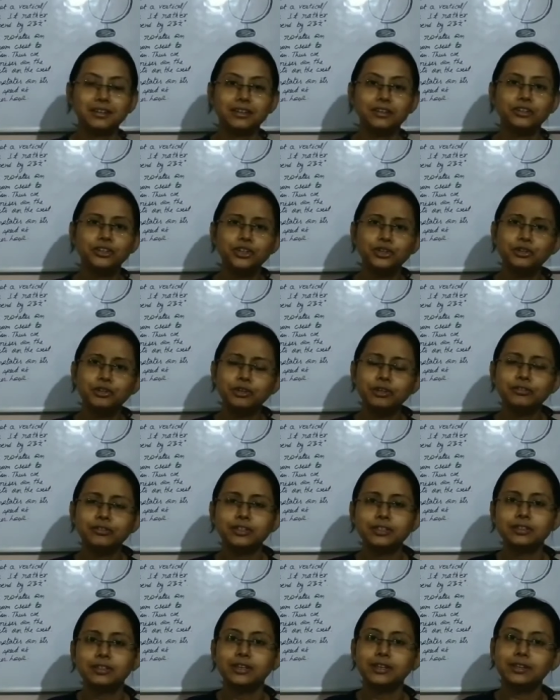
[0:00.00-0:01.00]
Did you
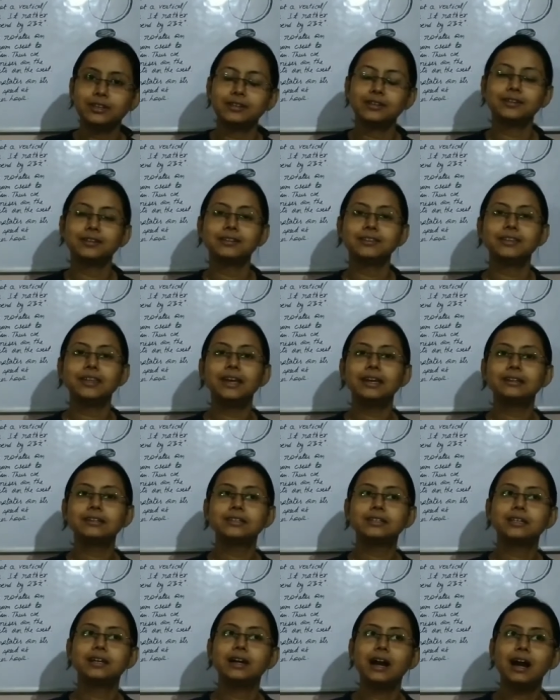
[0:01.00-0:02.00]
ever think that
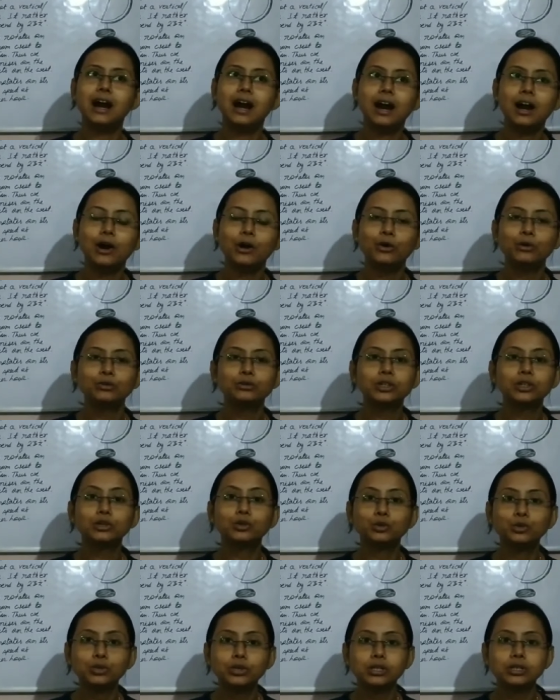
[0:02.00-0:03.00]
how the
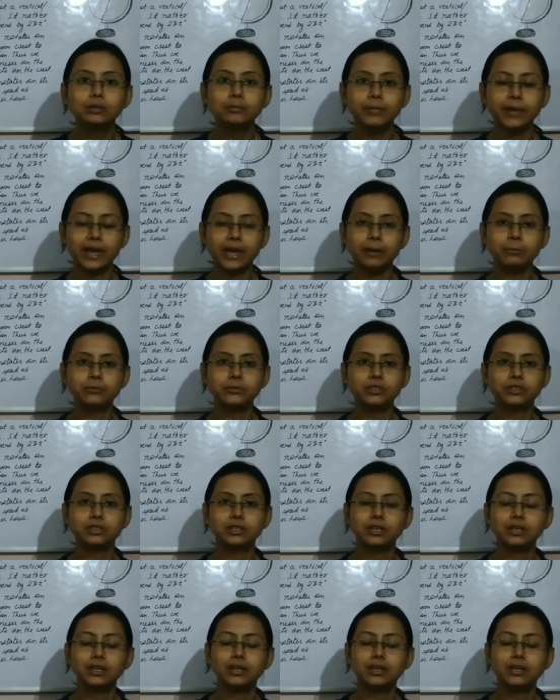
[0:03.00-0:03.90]
Google Maps